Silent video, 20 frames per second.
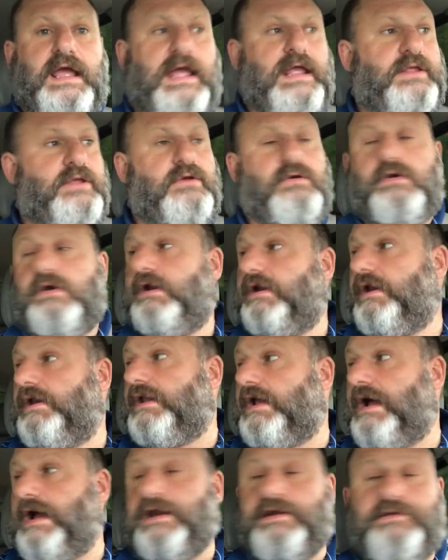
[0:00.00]
and you're at a
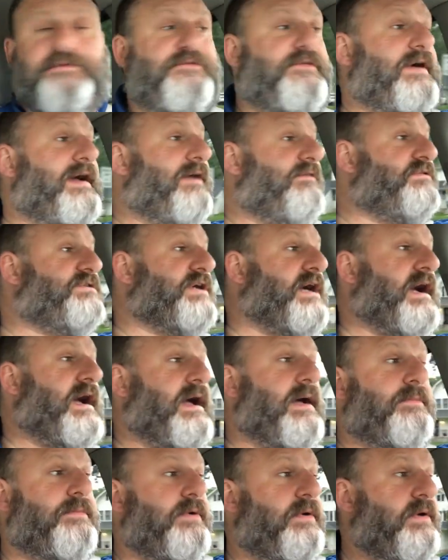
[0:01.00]
nine to five
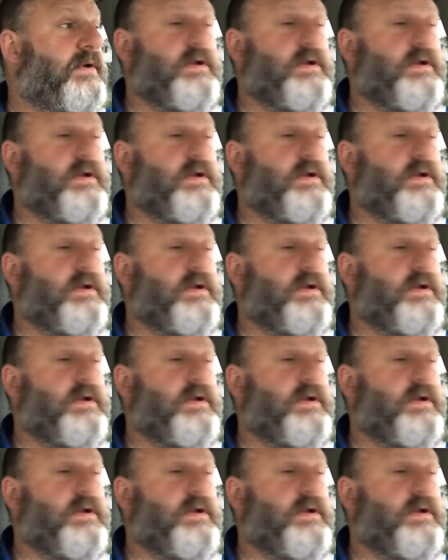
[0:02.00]
job,